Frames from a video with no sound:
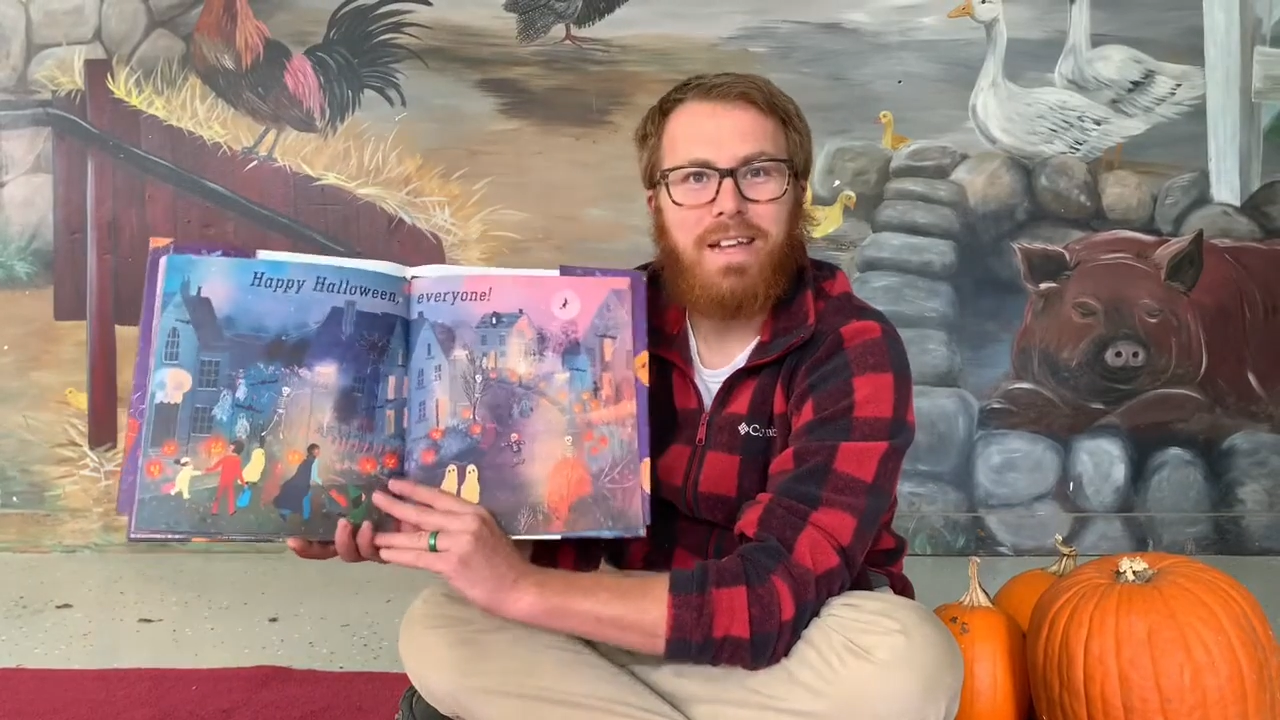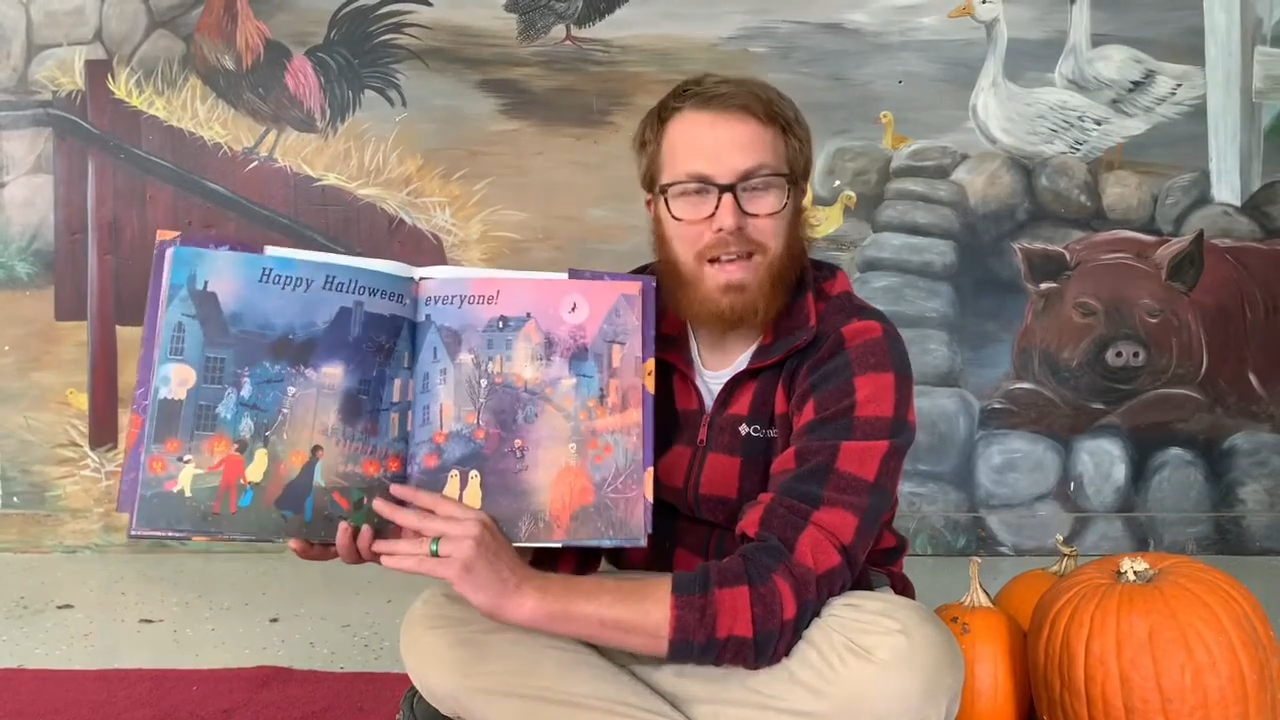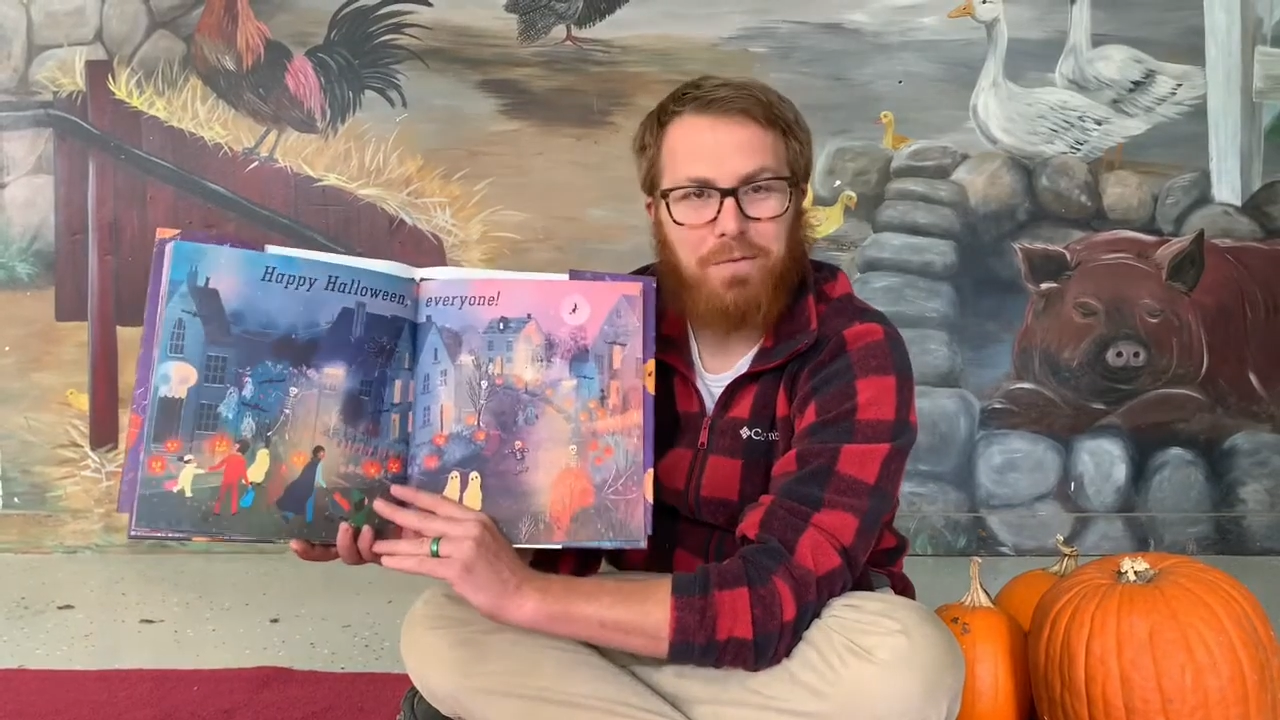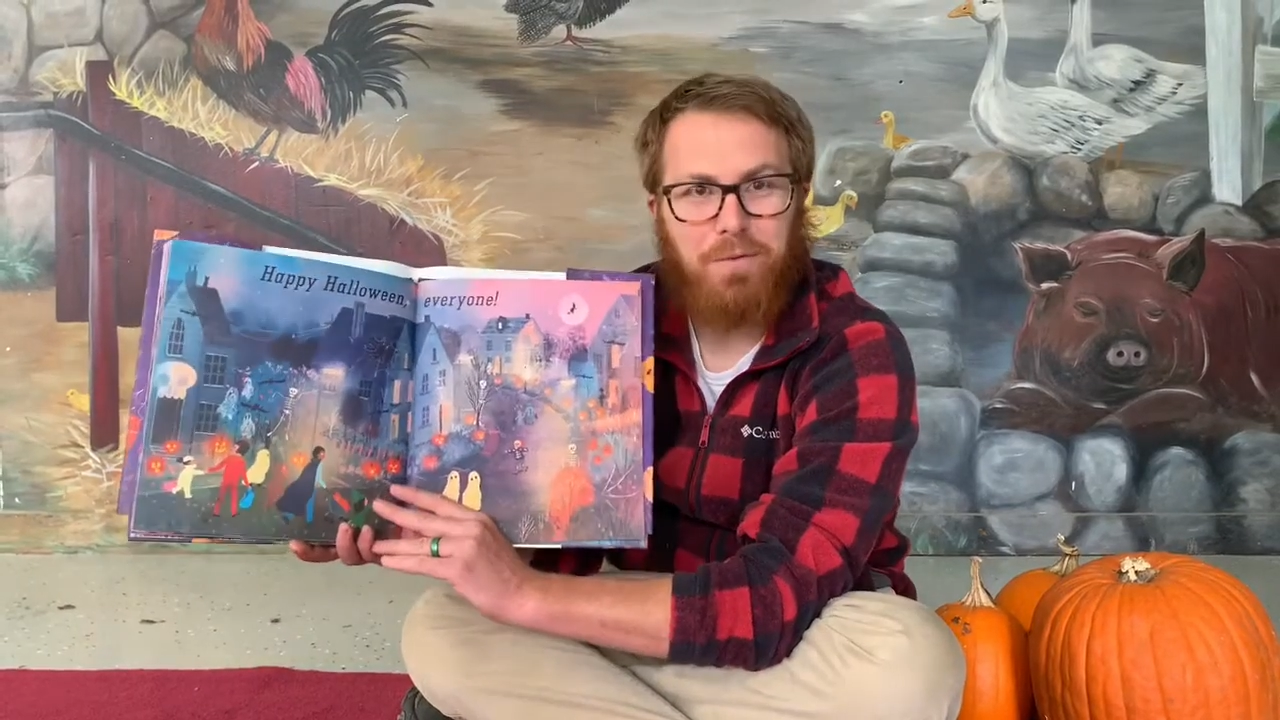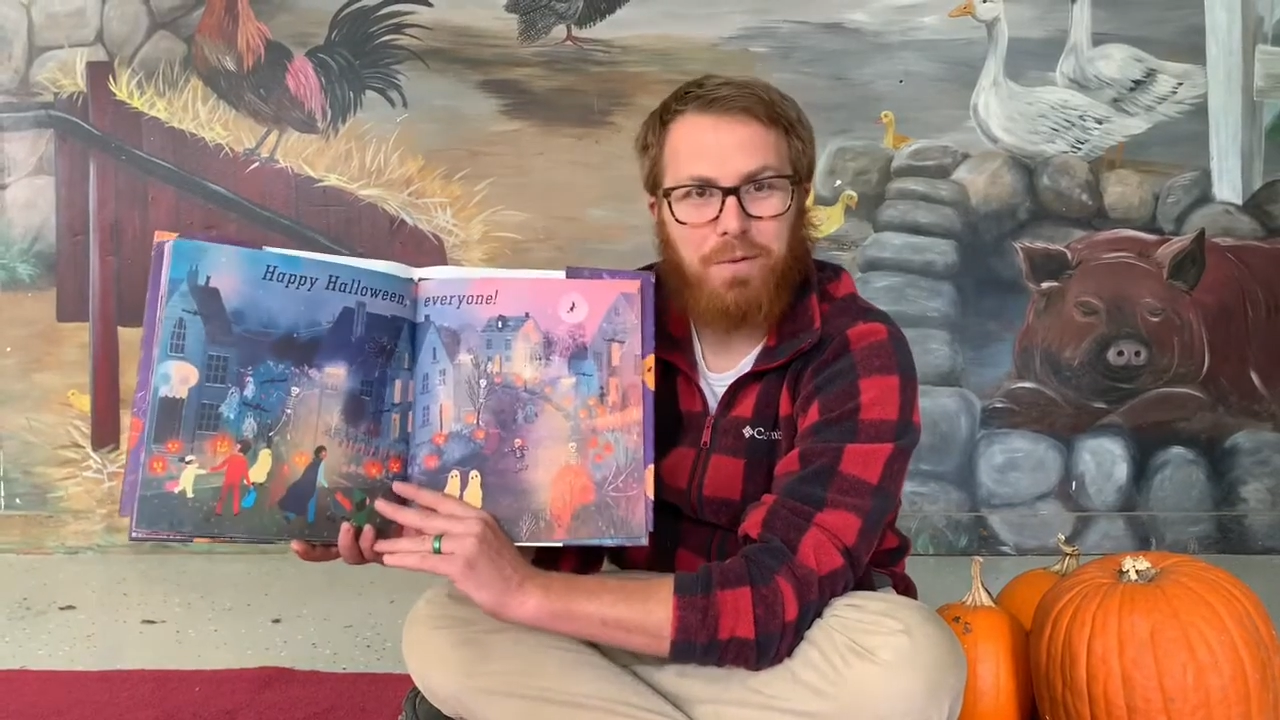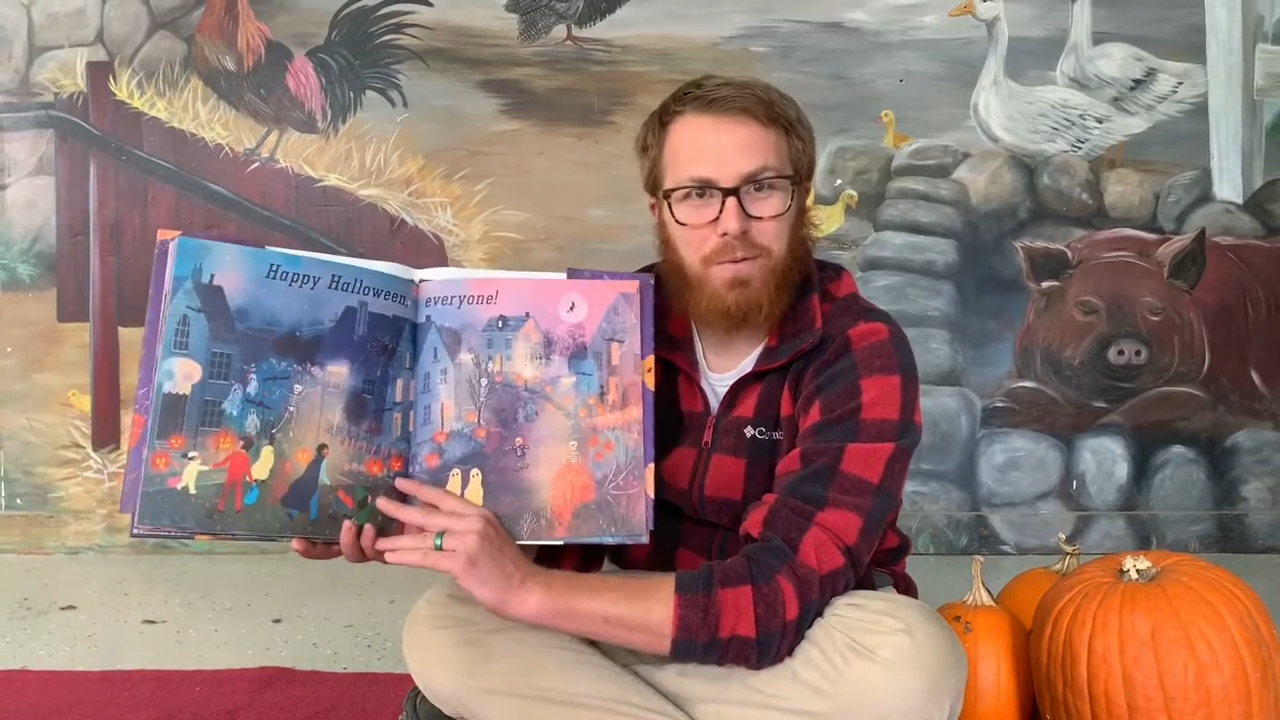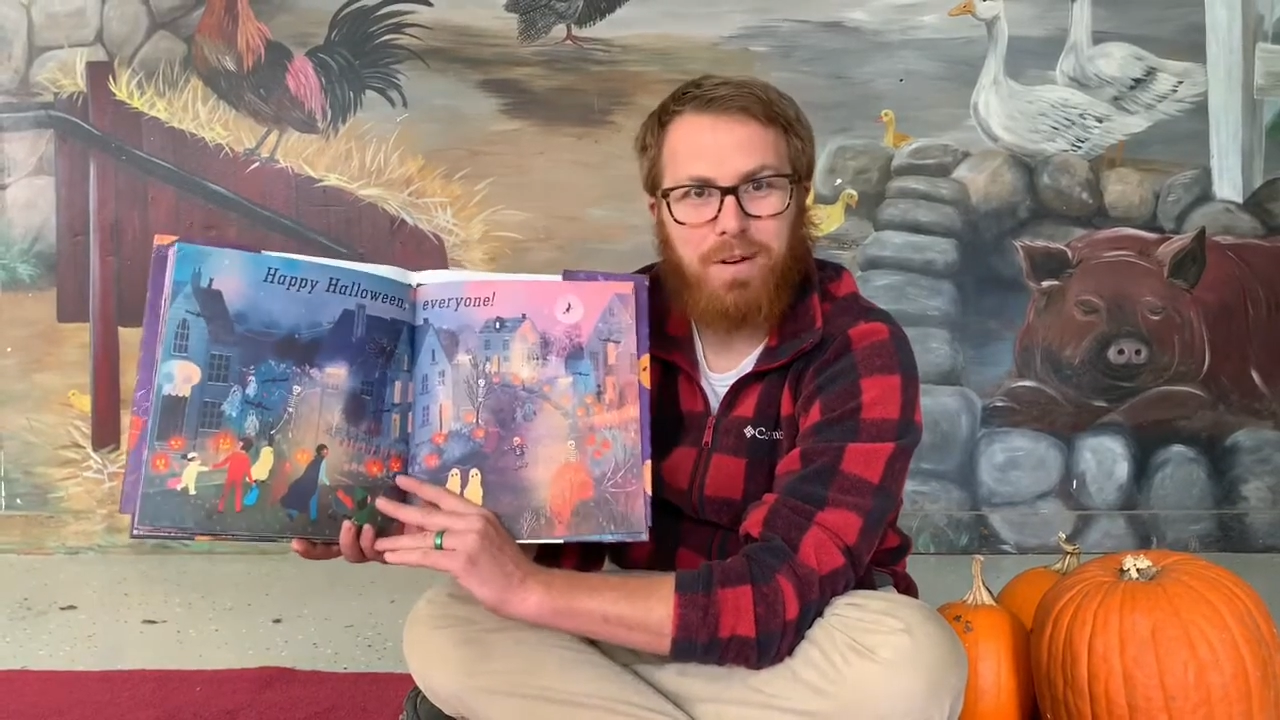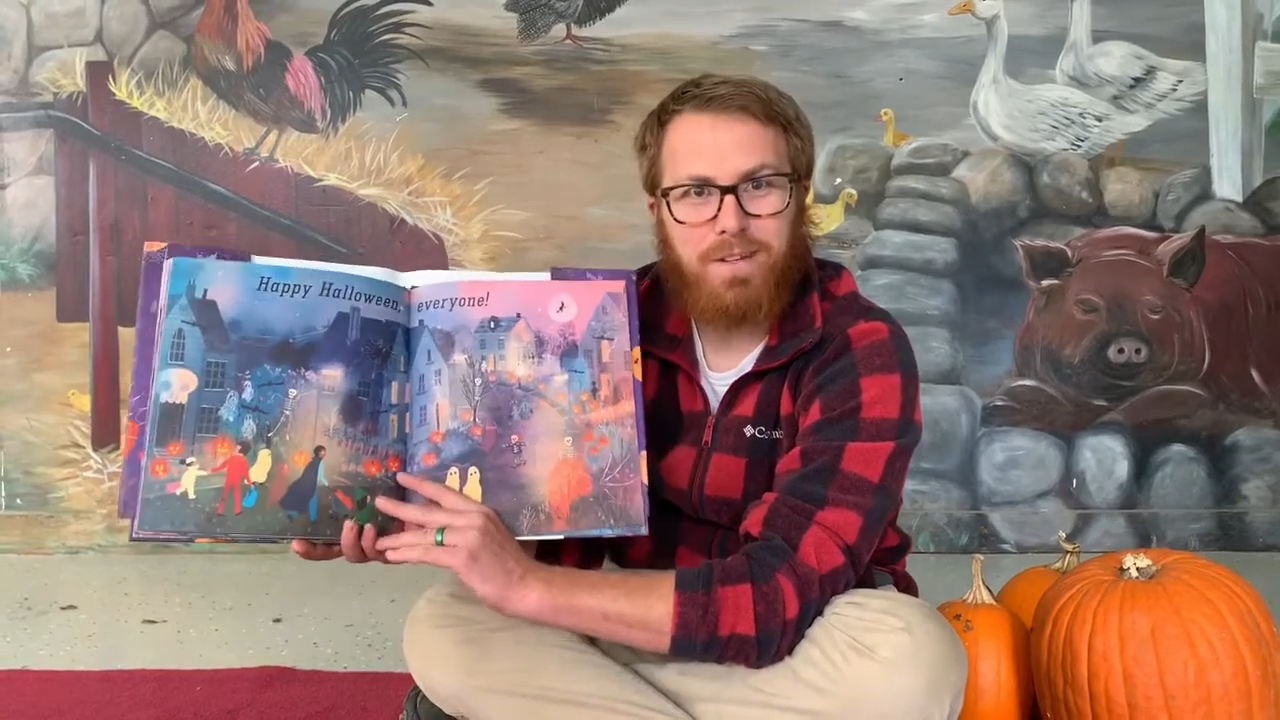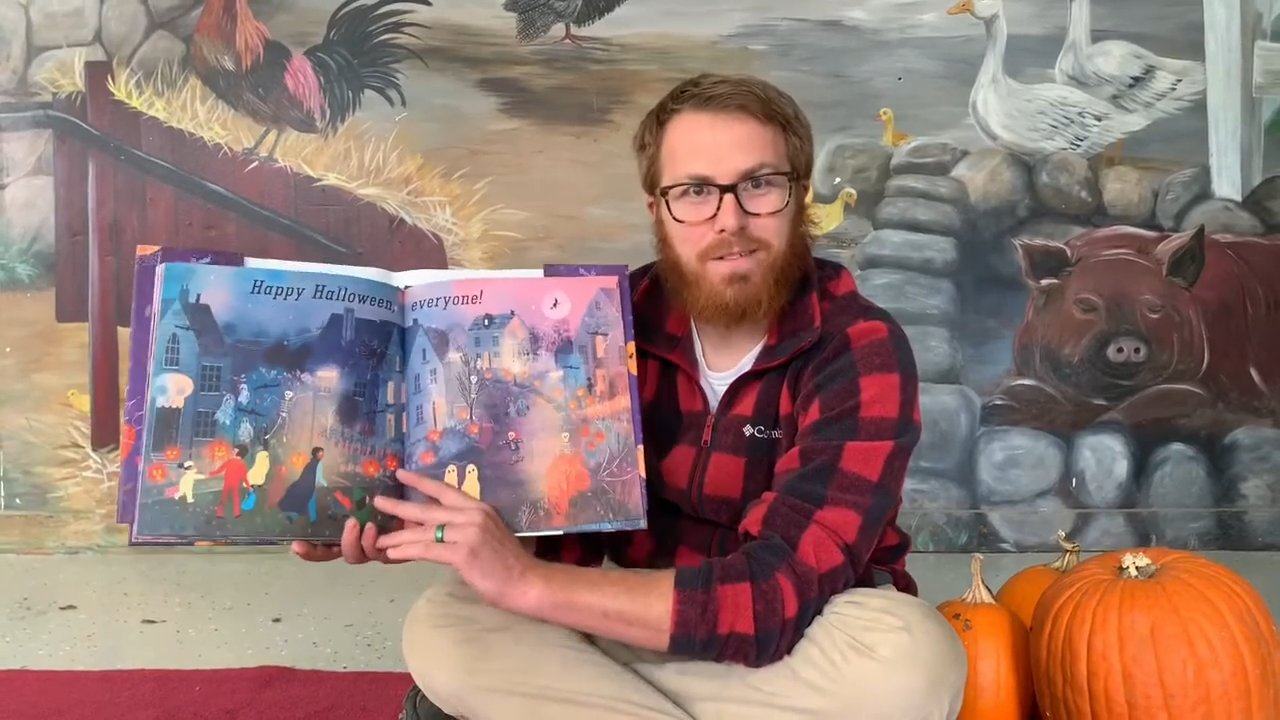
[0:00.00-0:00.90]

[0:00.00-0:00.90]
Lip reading: everyone.